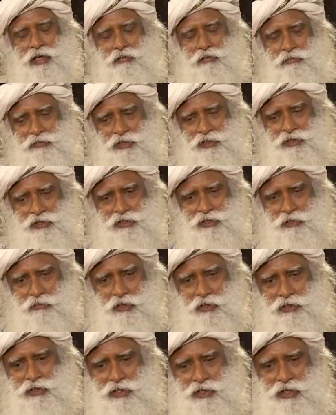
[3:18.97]
empty
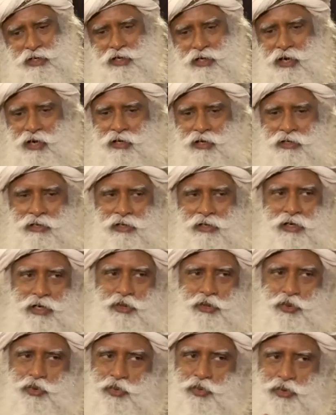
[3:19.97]
stomach and hunger
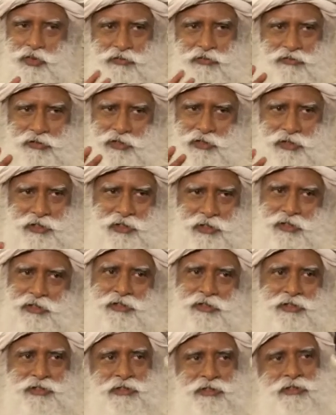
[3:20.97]
are two different
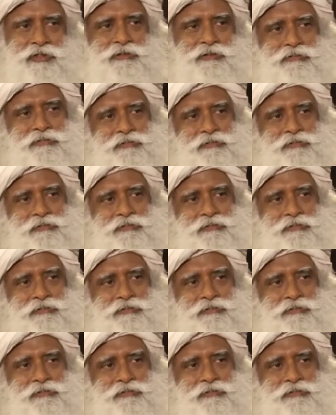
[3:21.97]
things.